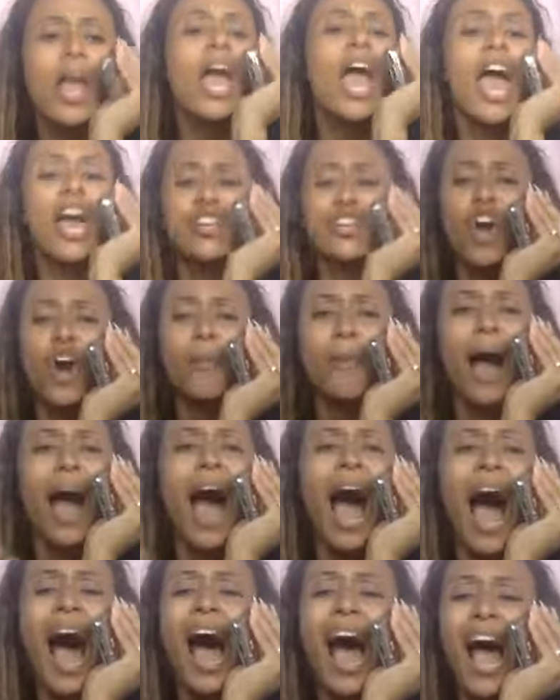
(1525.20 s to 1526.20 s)
And you're
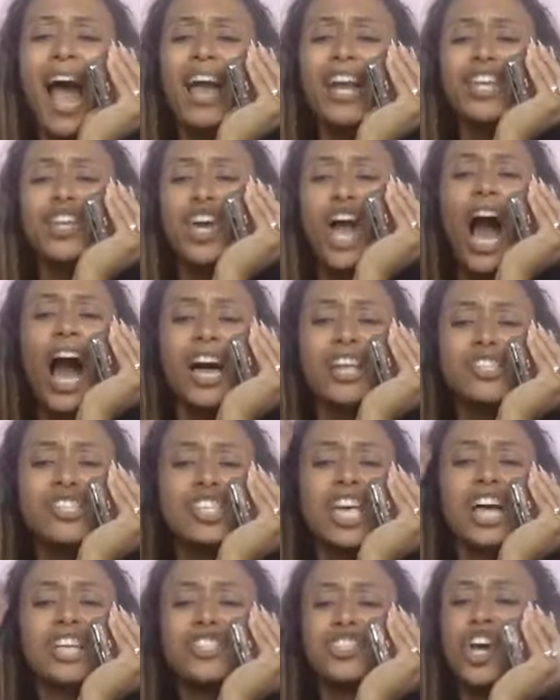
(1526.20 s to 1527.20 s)
behind. God
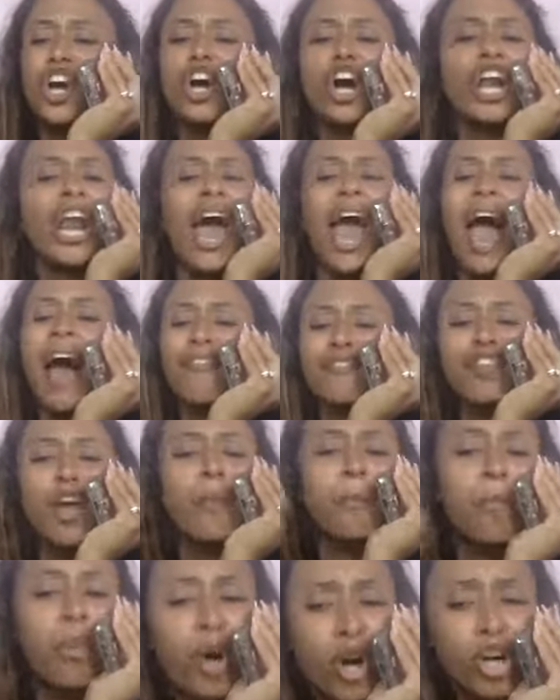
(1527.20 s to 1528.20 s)
said you're going to have
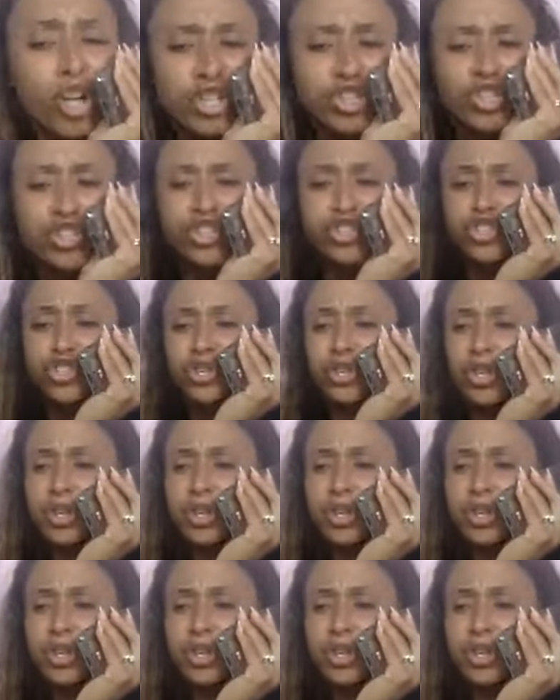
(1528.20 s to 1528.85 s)
to push.